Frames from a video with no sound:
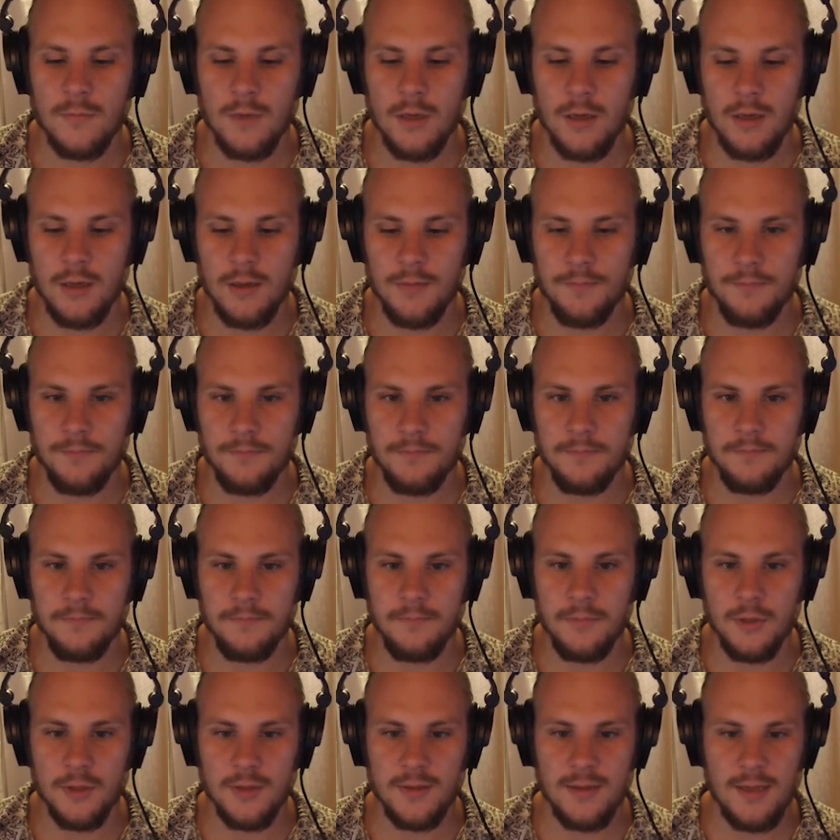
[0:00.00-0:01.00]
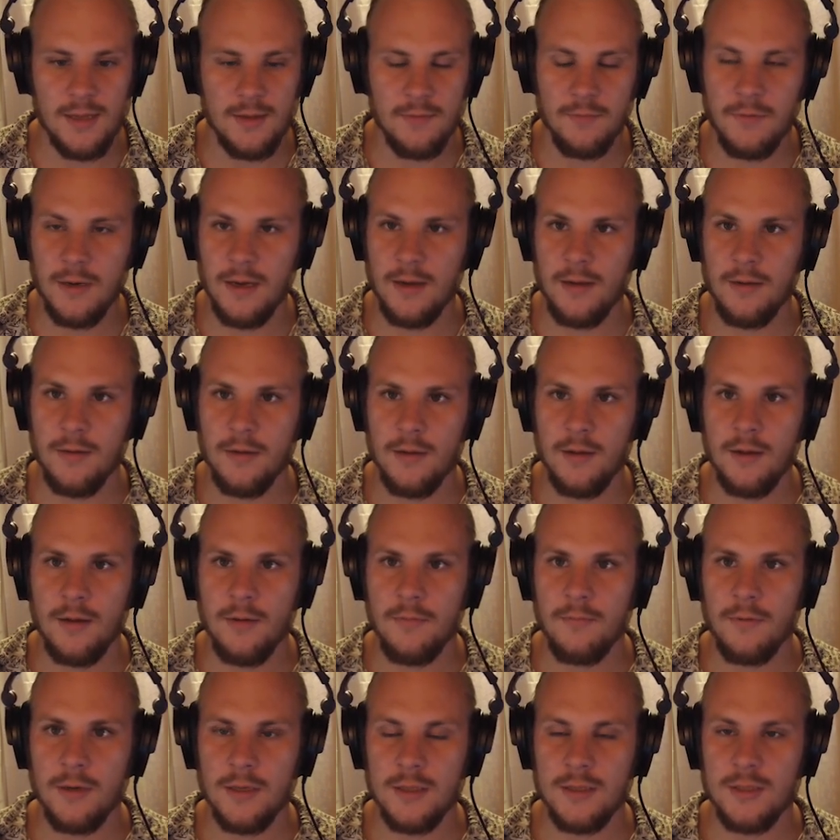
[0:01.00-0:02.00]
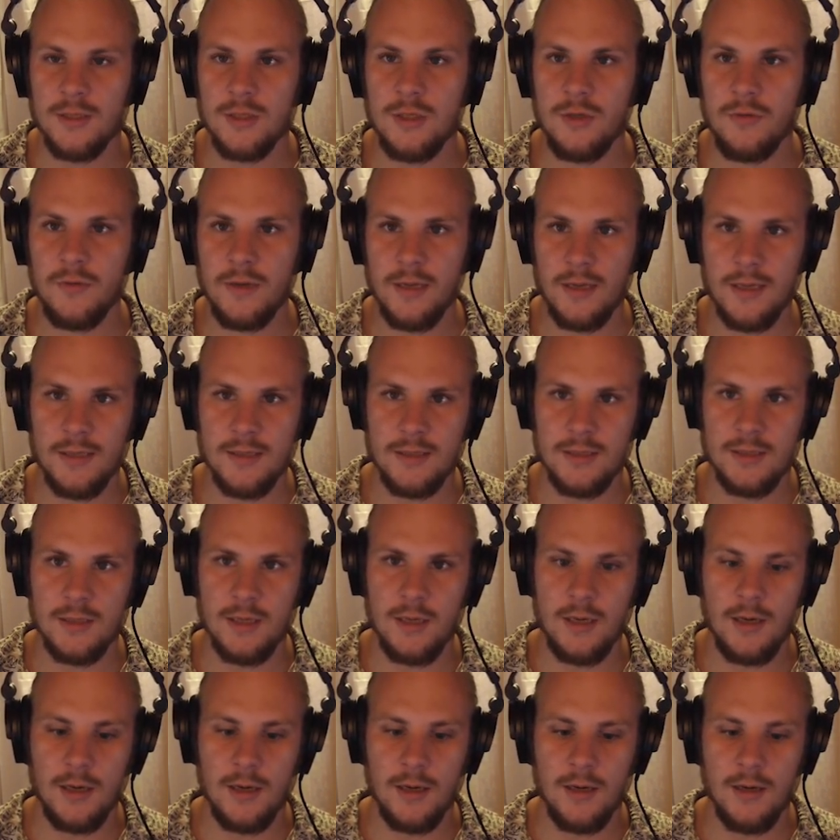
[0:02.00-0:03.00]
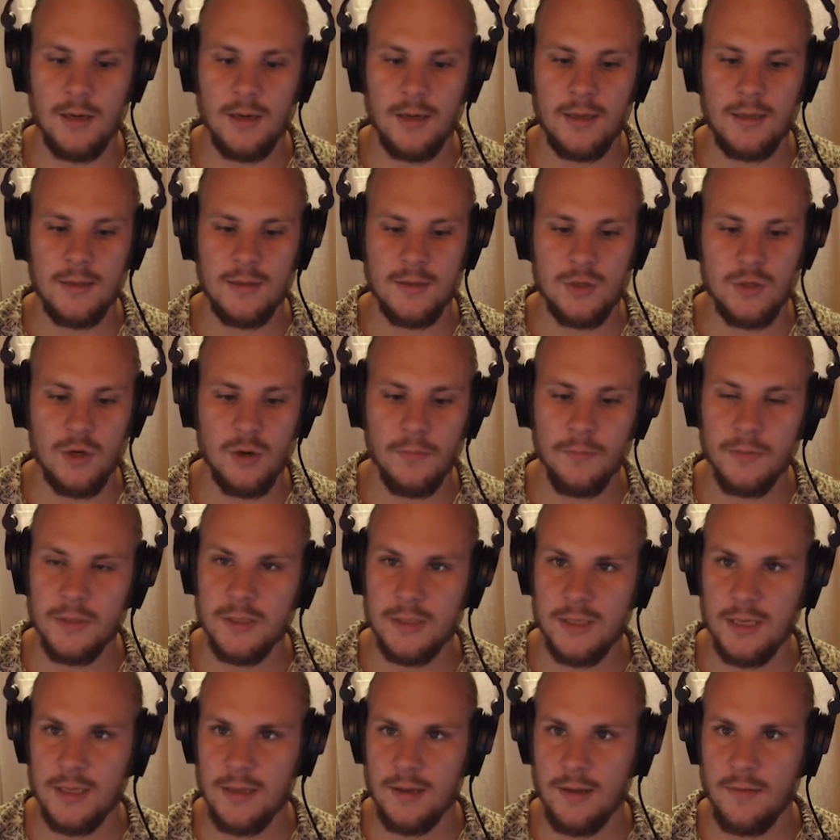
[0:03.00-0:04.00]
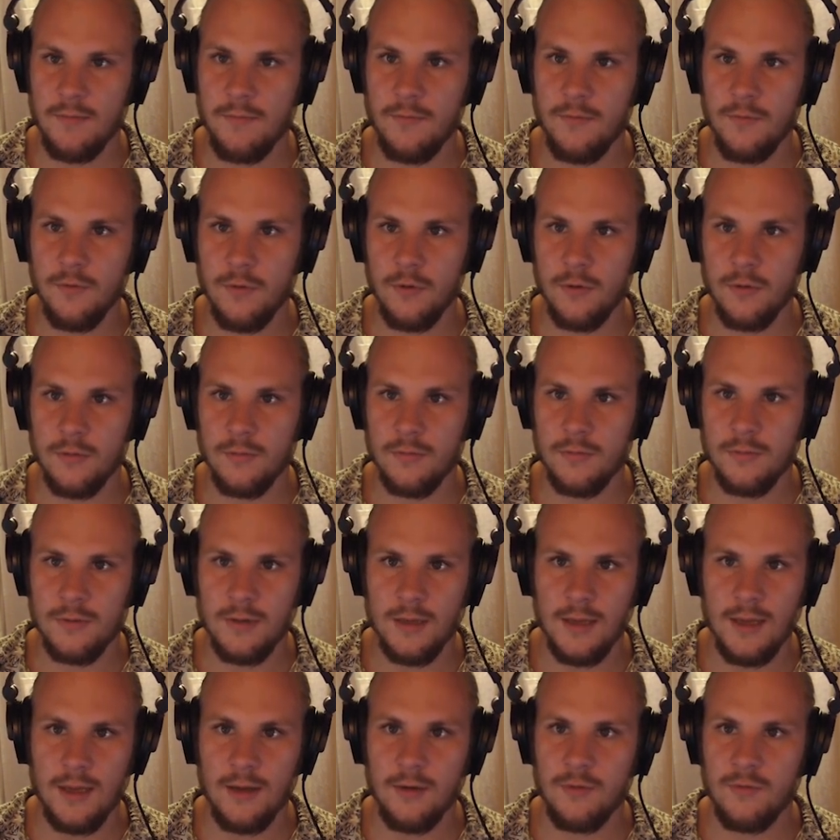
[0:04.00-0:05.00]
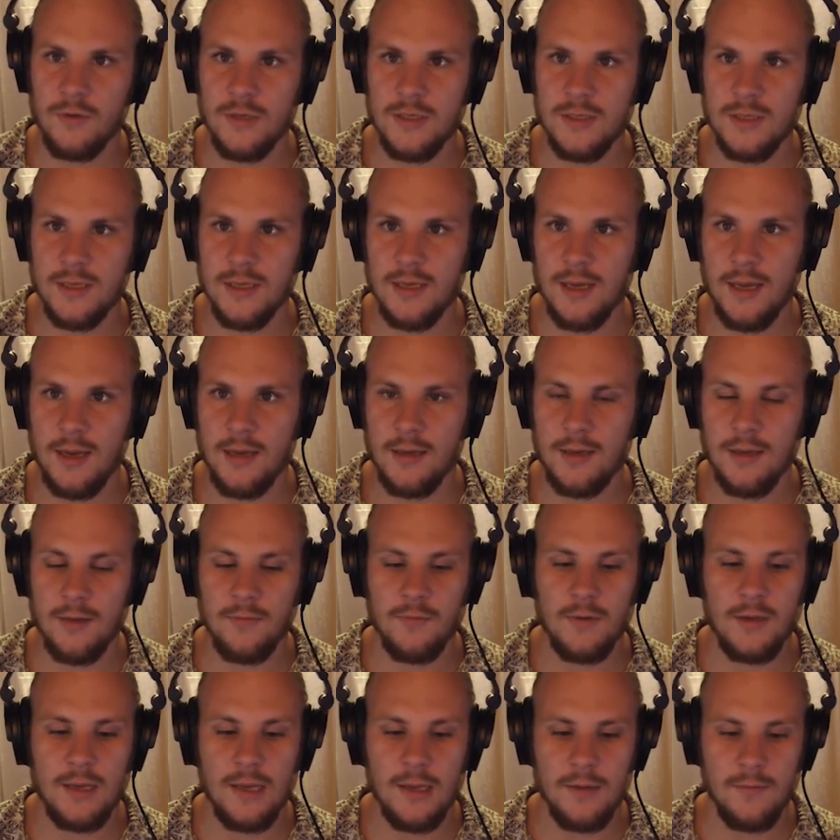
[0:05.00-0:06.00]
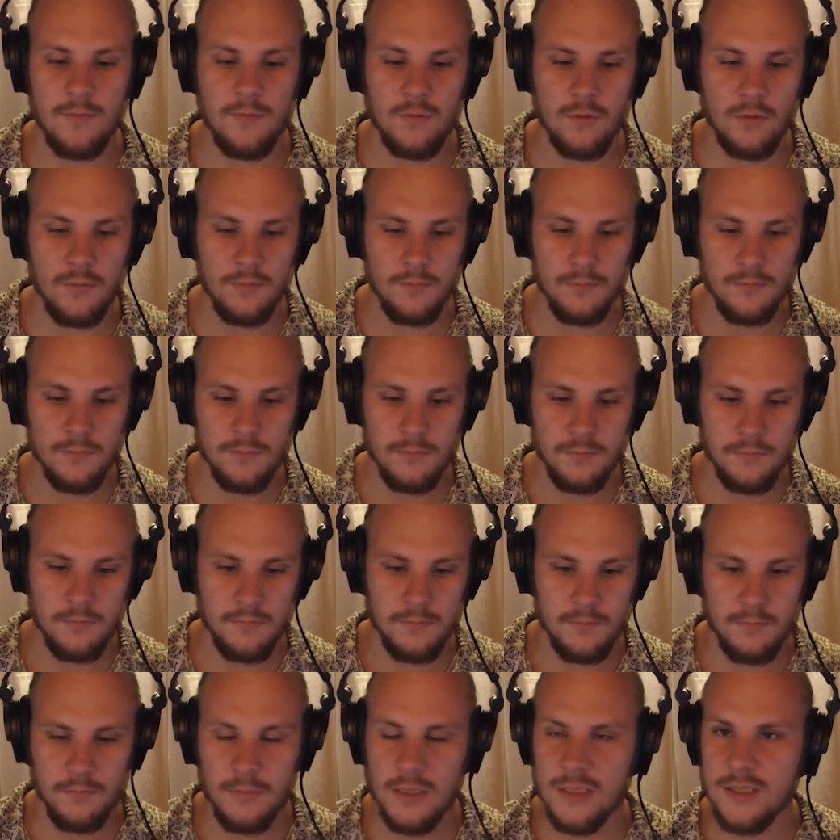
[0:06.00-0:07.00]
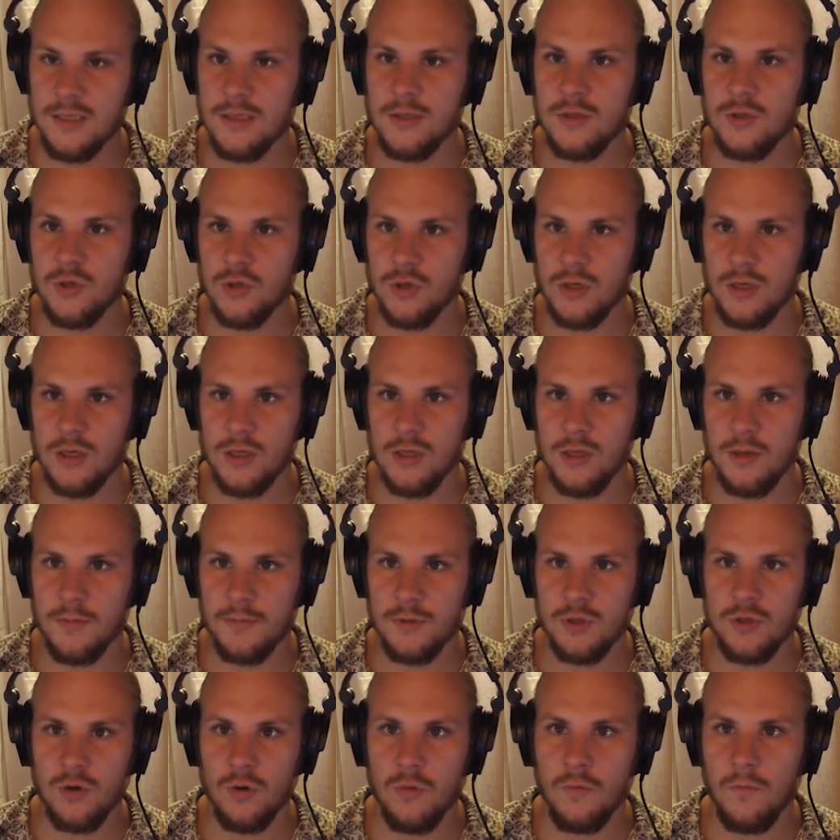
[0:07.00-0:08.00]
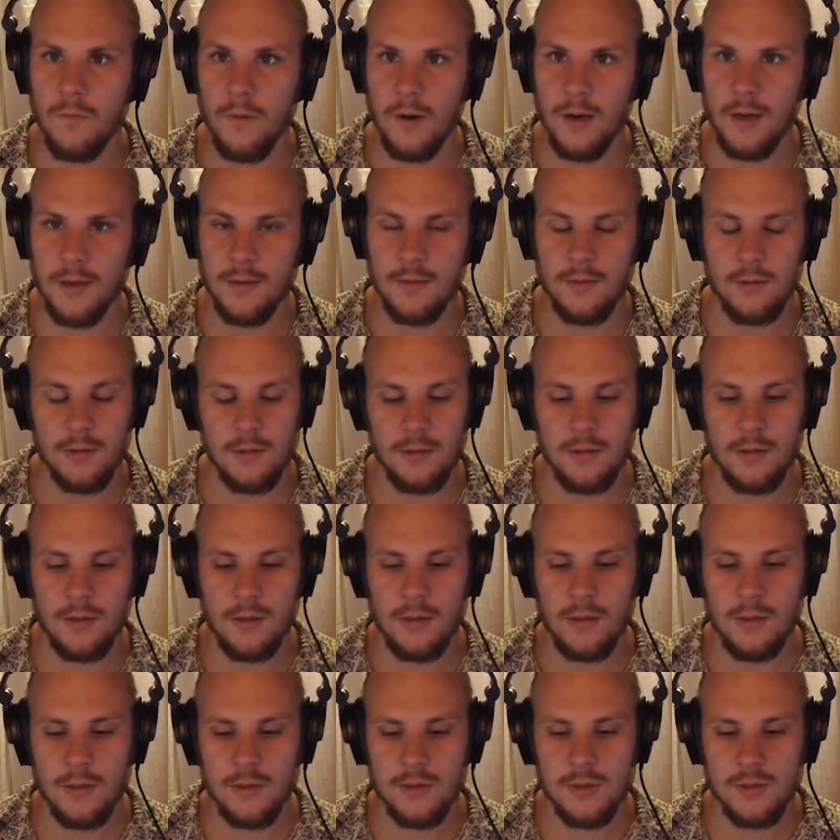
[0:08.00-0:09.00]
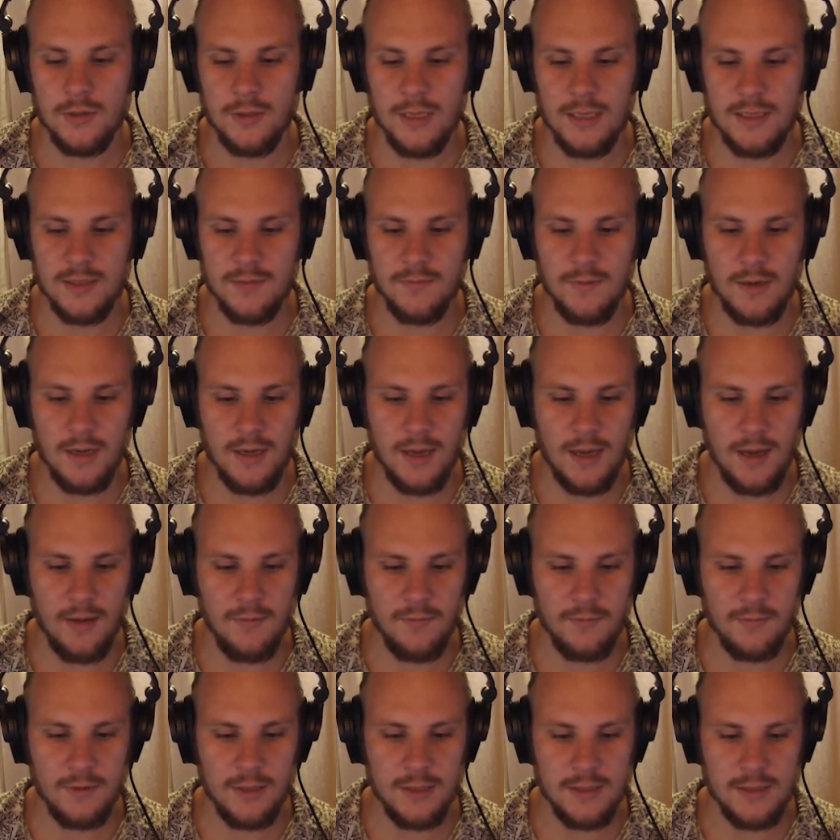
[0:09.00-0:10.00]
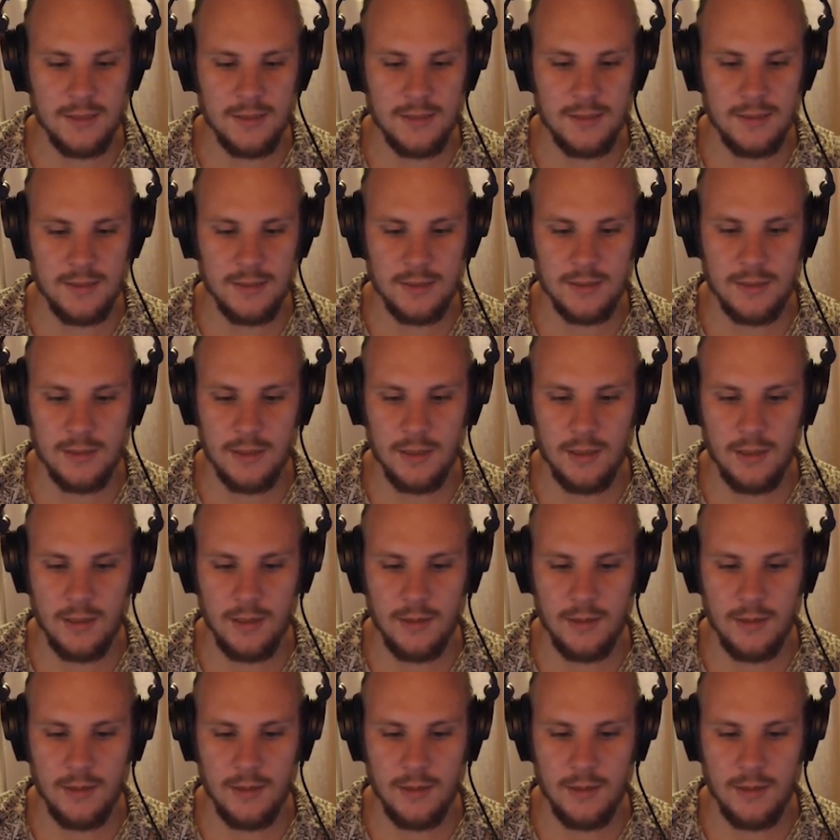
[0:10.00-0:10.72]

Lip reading: But that way, what it's doing is it's compensating for the increase in gain that we get from basically turning it up so wide. So that's why I have this